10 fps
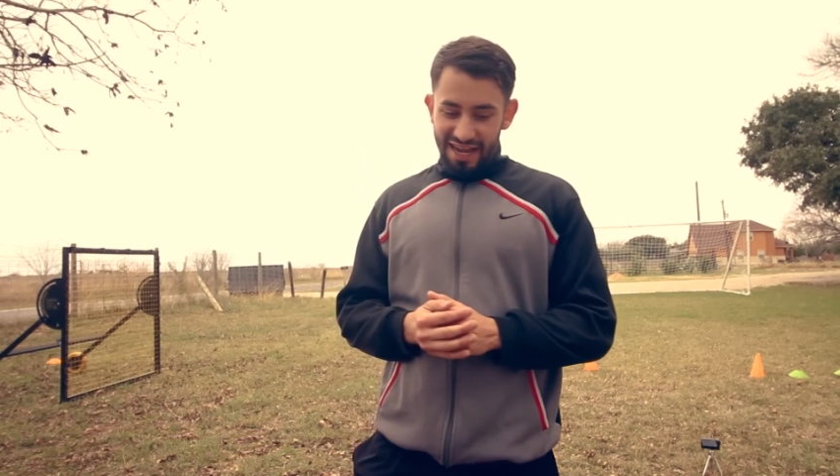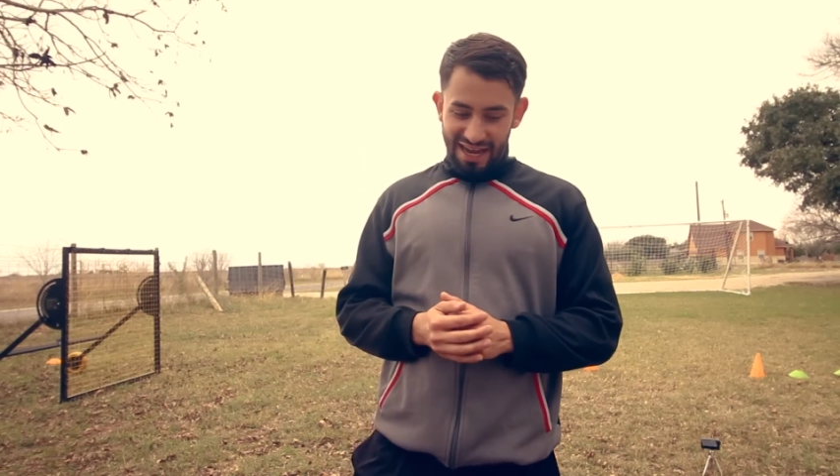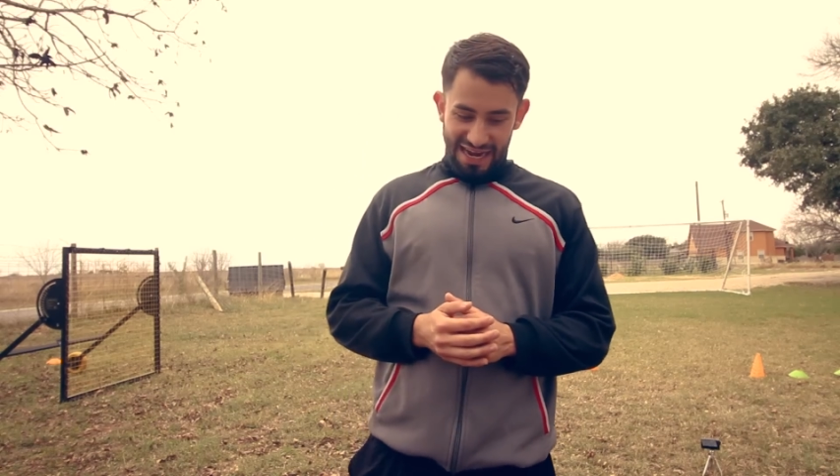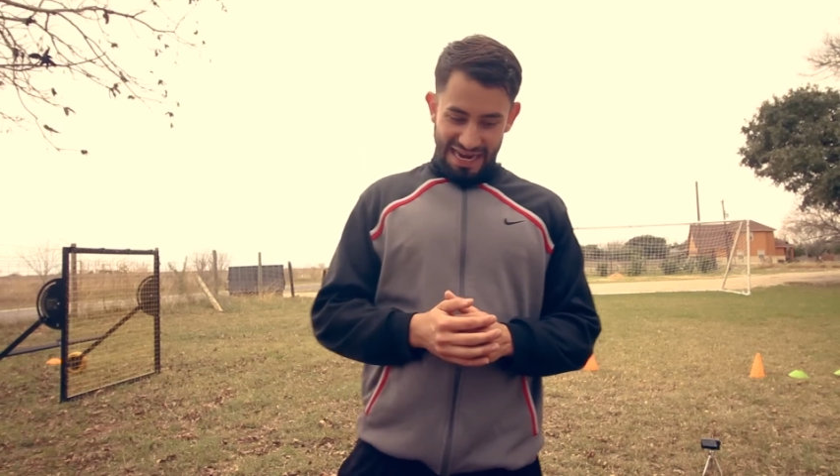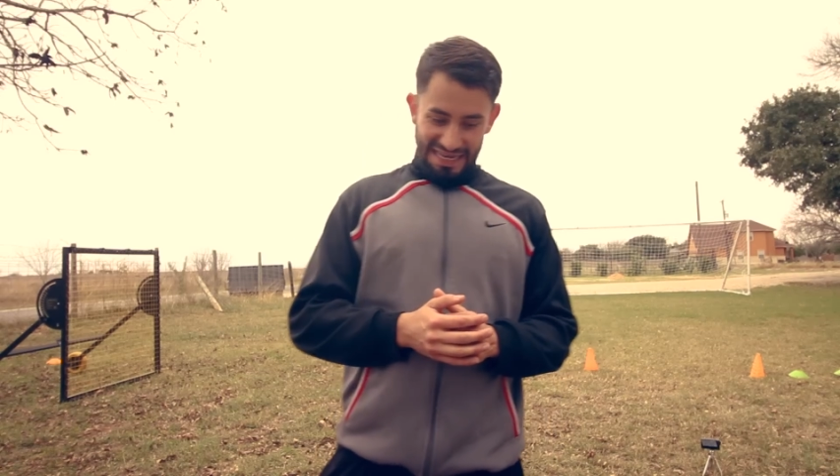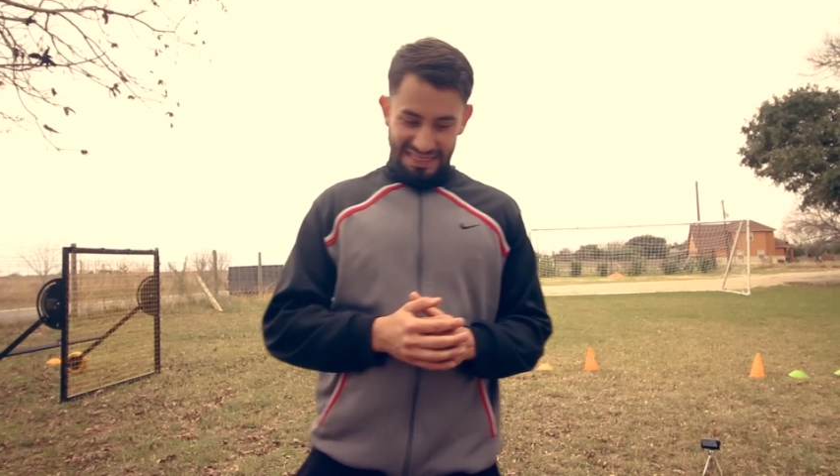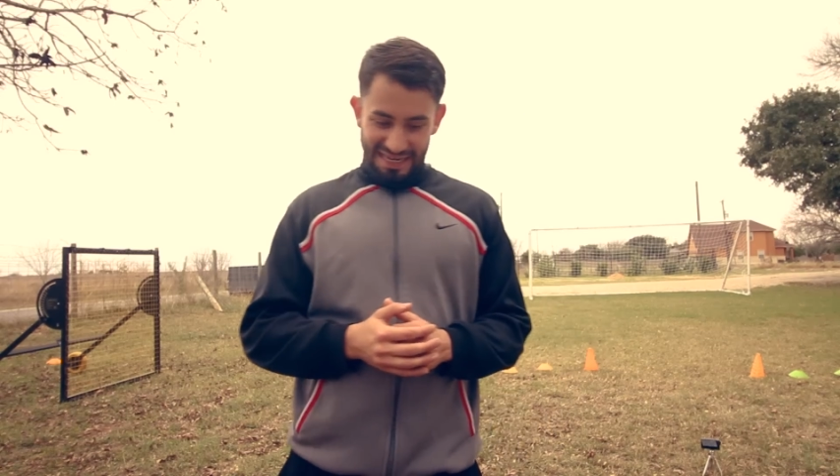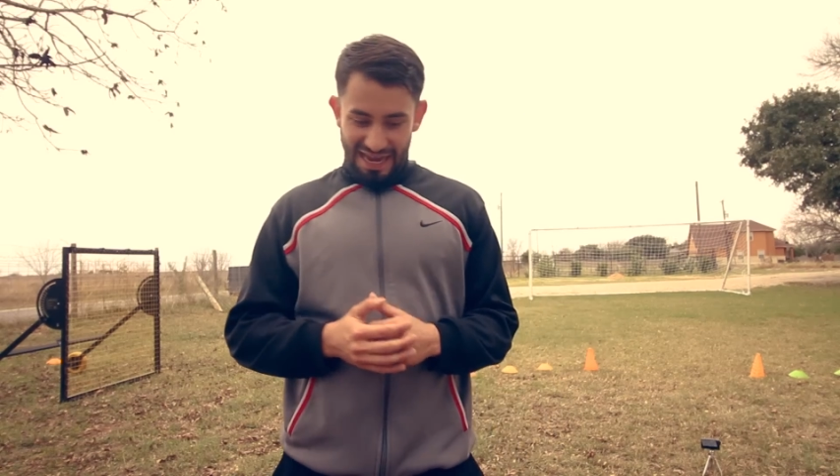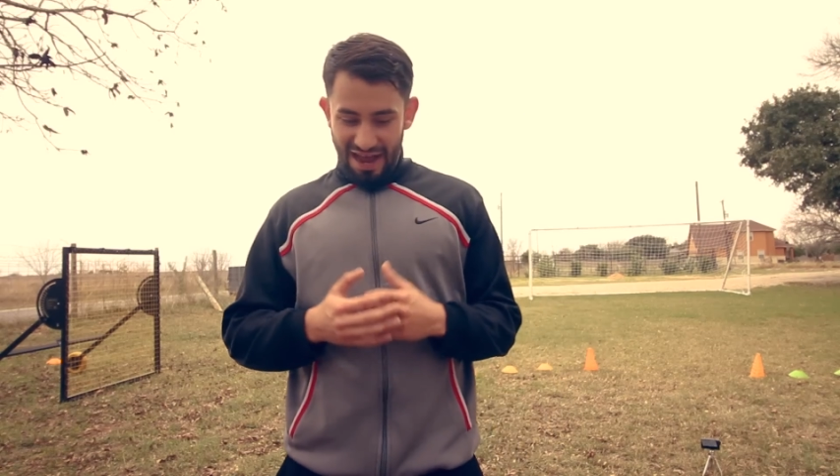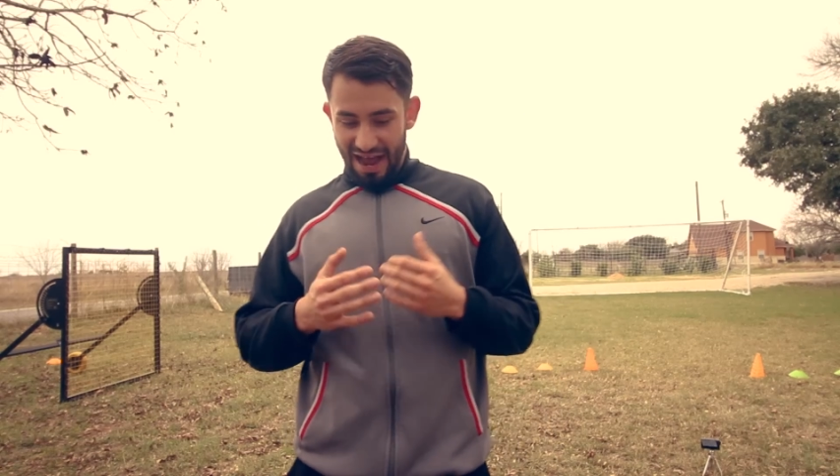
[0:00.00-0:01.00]
and
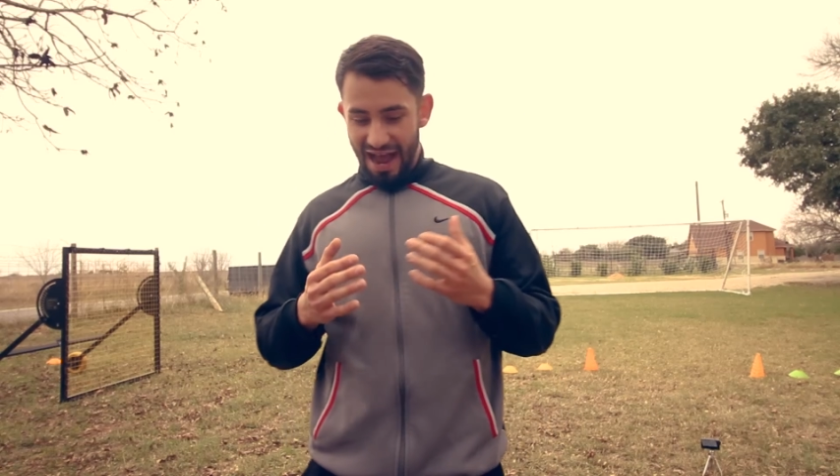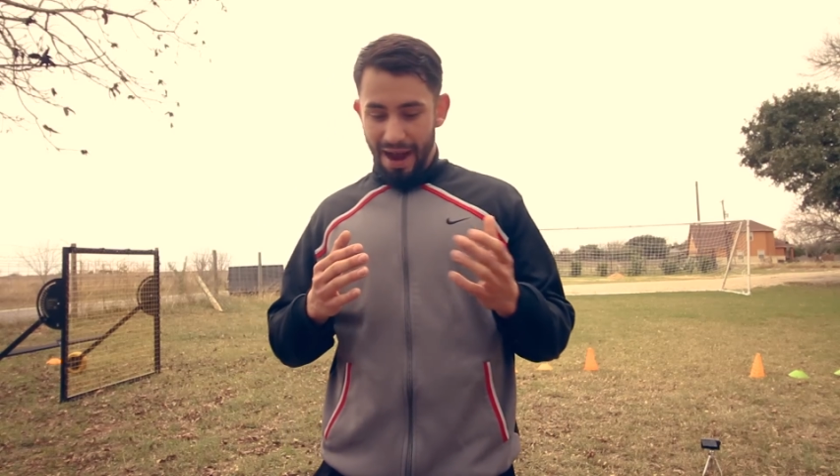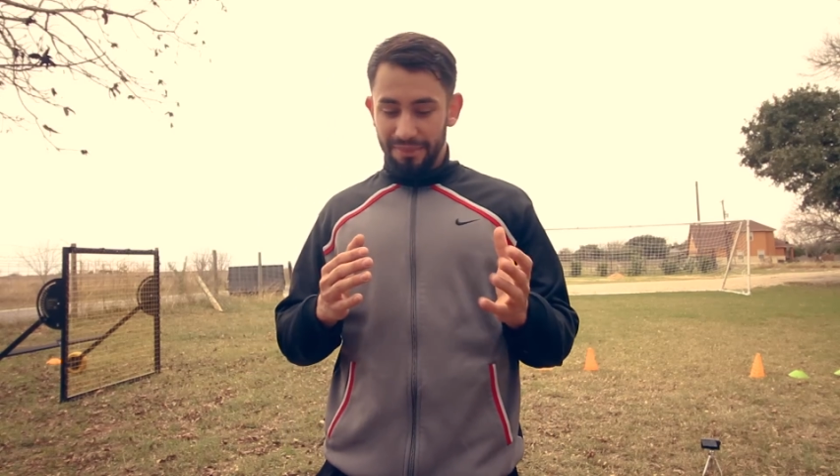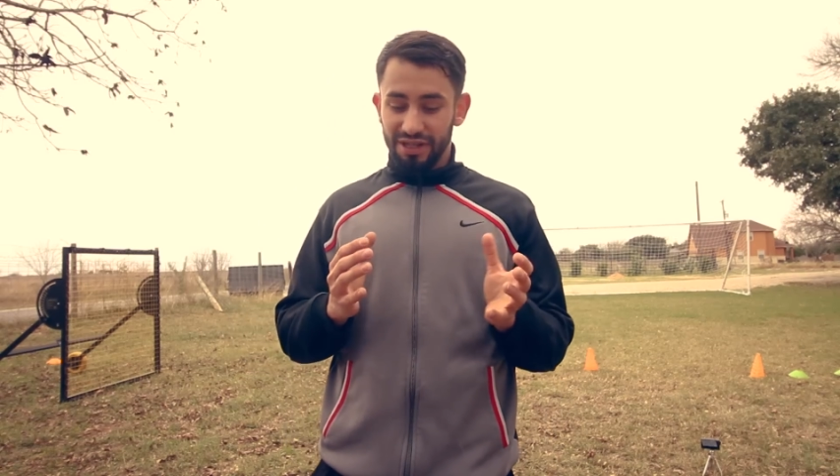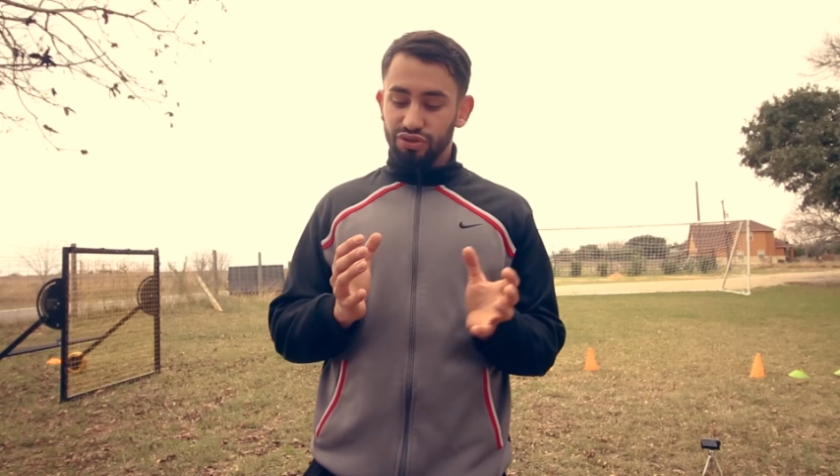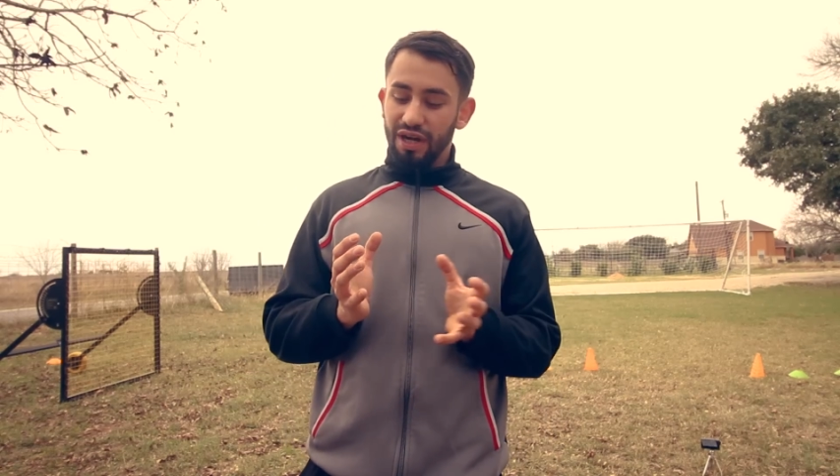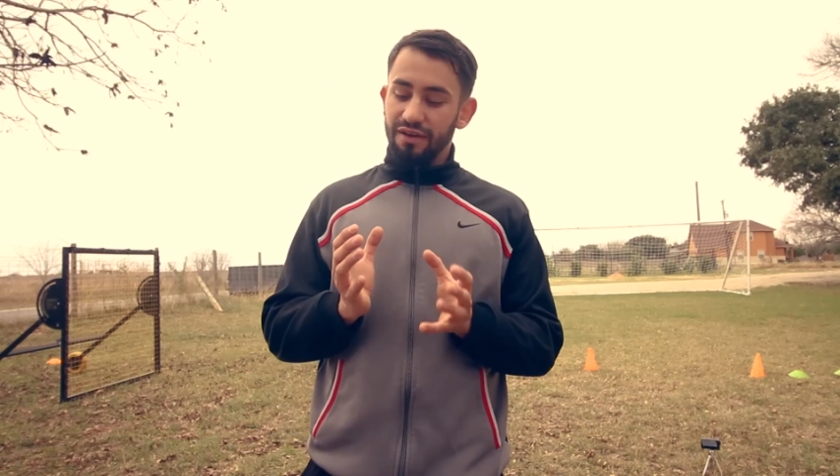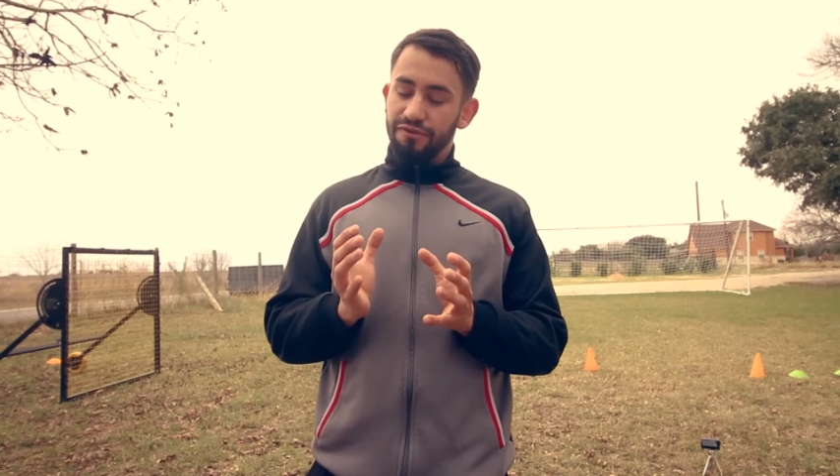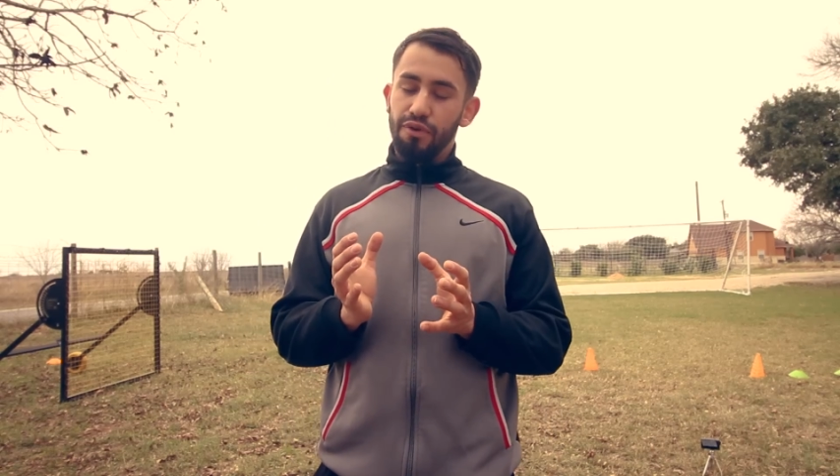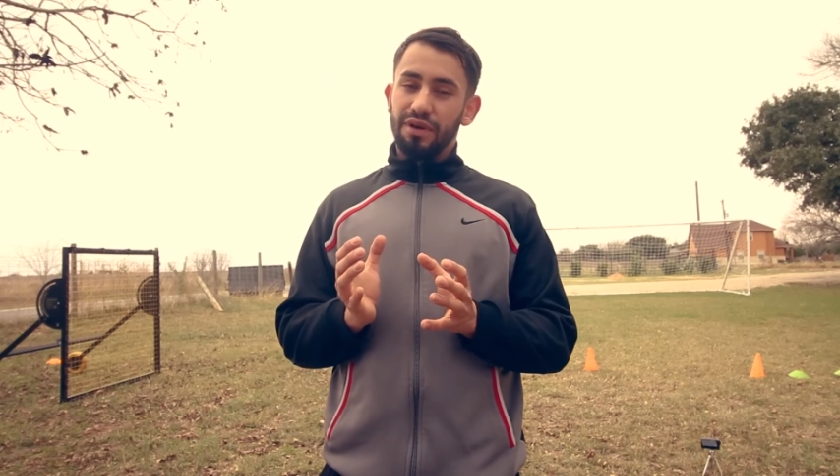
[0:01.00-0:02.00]
I'm gonna try
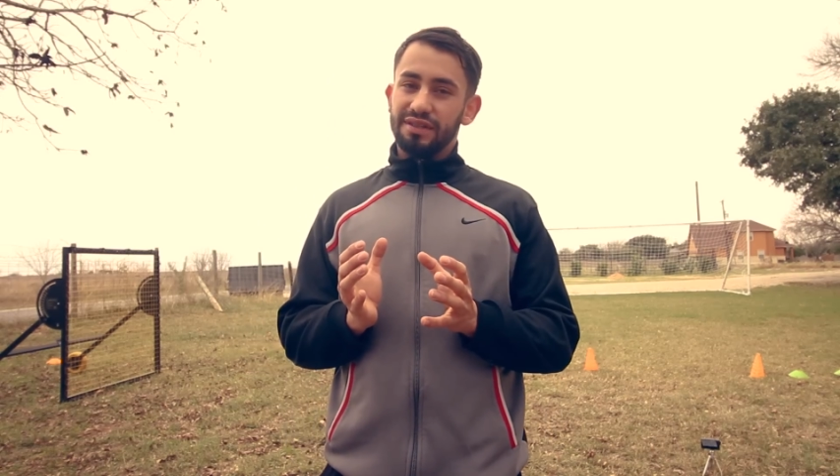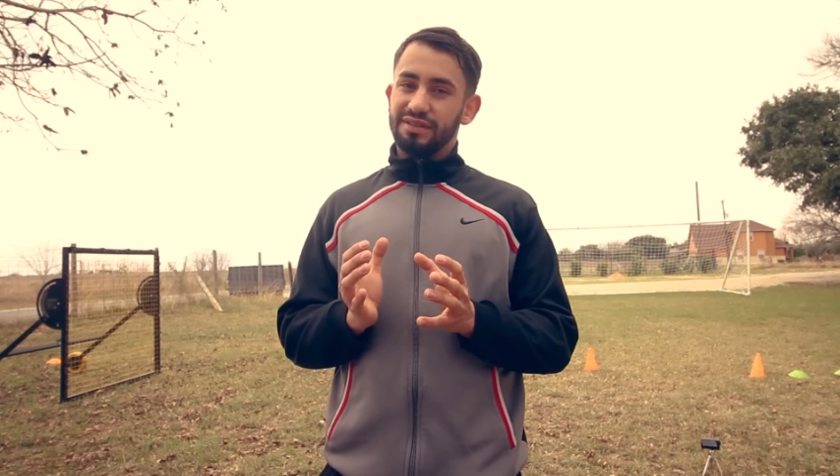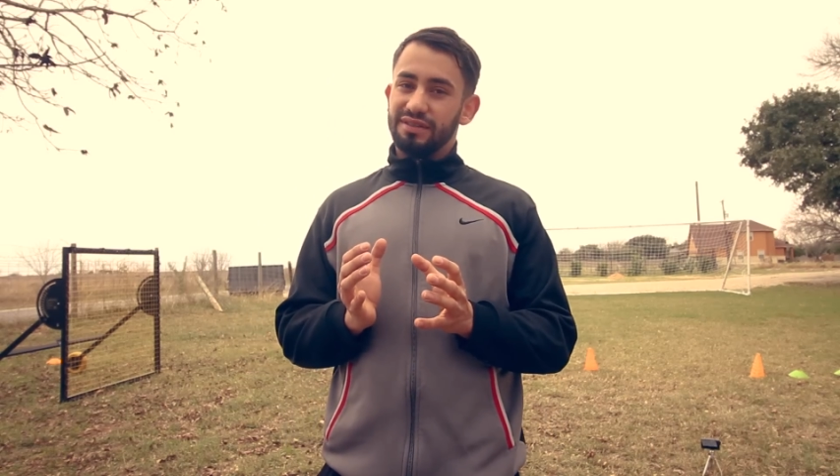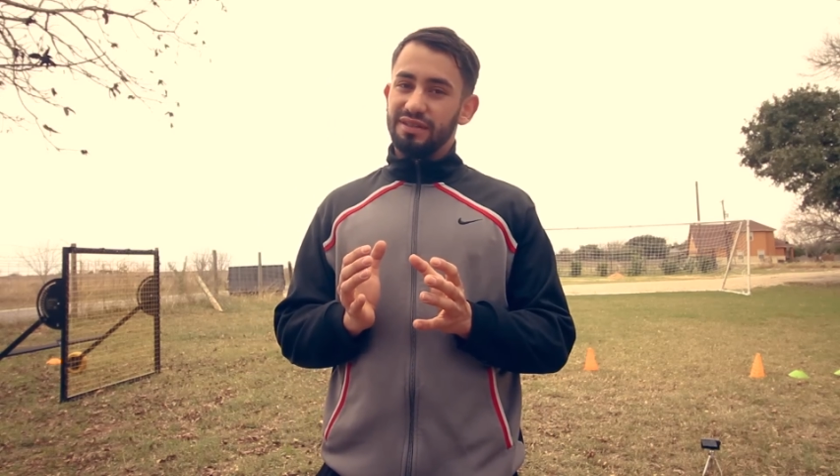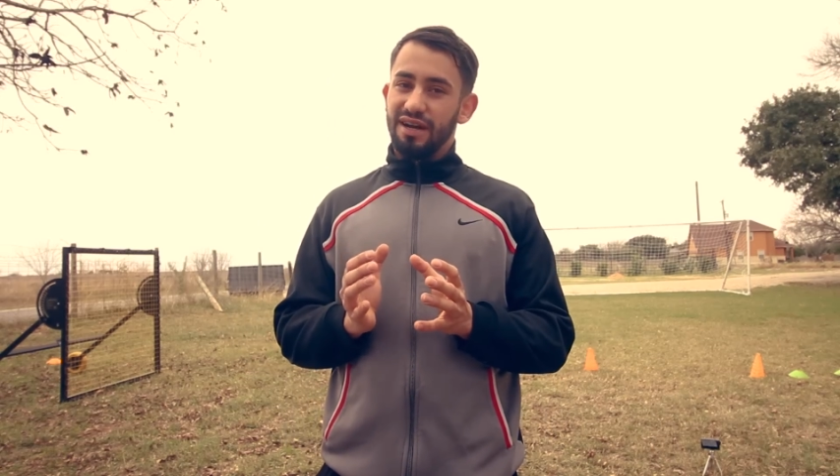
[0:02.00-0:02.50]
to focus